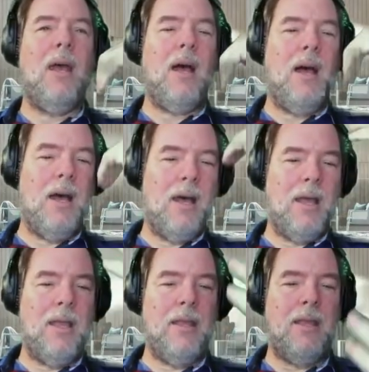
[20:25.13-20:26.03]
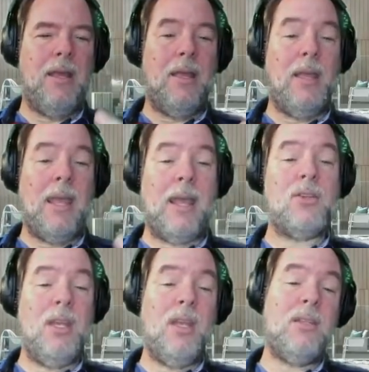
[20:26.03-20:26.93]

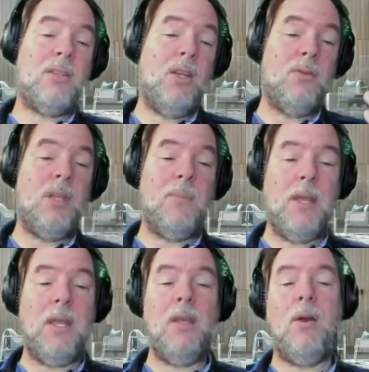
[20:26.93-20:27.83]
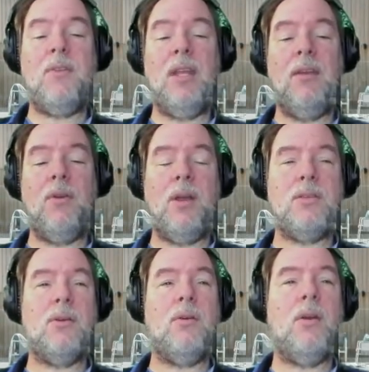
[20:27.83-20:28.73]
actually it's QTP, UFT, if you
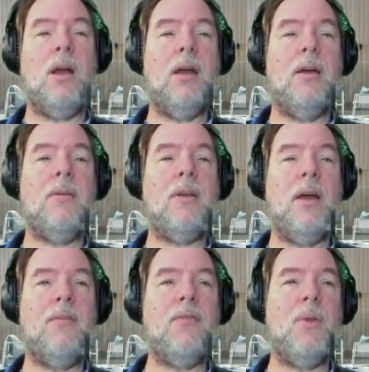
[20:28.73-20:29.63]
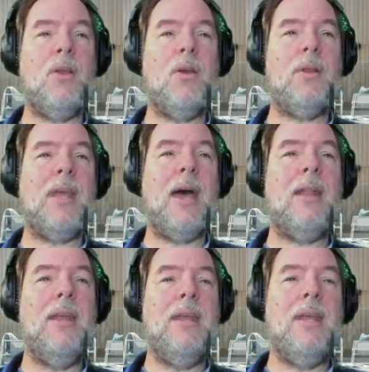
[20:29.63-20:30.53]
guys are familiar with
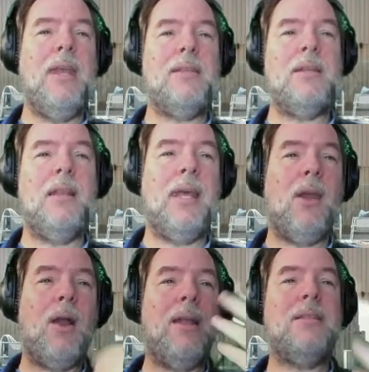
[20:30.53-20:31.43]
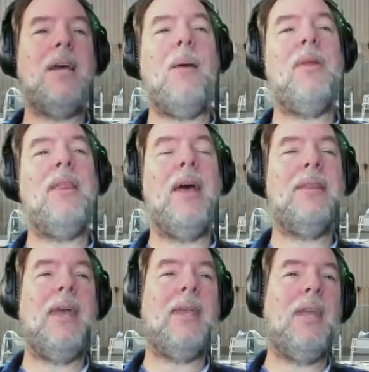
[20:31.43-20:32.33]
that. It's a layer on top of that
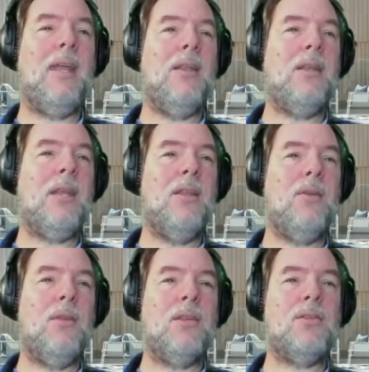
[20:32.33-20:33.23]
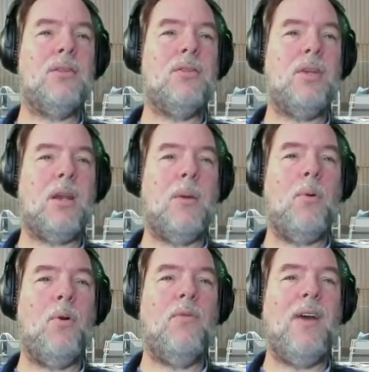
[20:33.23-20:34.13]
can do this. Check our
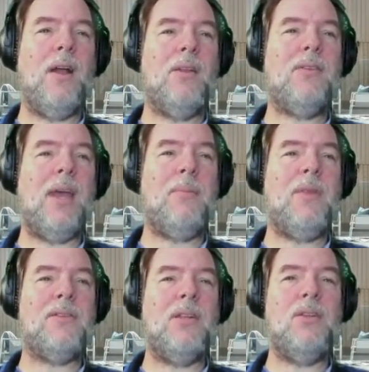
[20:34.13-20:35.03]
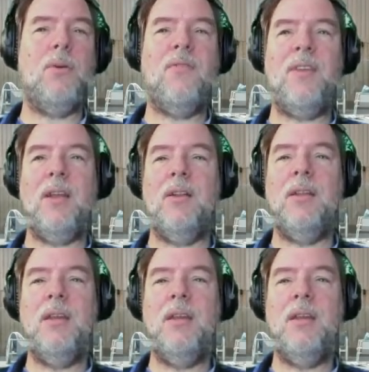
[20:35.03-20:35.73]
profile, type this into a field.